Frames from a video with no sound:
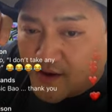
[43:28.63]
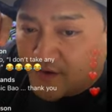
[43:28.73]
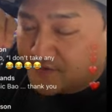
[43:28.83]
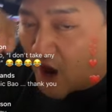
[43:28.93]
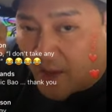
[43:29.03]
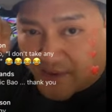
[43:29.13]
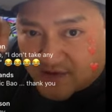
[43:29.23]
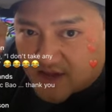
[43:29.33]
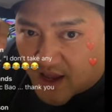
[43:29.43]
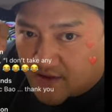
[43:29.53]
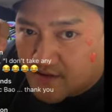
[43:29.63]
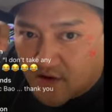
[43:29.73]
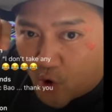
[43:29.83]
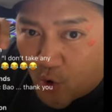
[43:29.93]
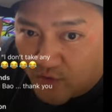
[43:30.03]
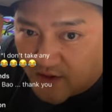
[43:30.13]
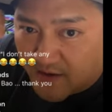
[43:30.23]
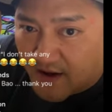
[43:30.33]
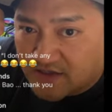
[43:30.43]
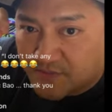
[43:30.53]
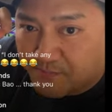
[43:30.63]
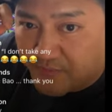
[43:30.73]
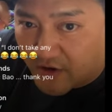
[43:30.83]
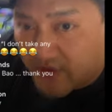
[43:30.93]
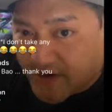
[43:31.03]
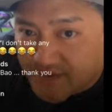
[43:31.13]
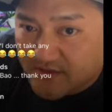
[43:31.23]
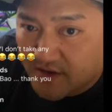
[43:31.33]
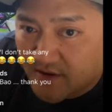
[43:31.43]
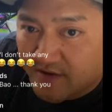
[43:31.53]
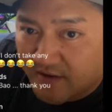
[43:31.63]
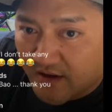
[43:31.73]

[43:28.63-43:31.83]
uh, topics that only experienced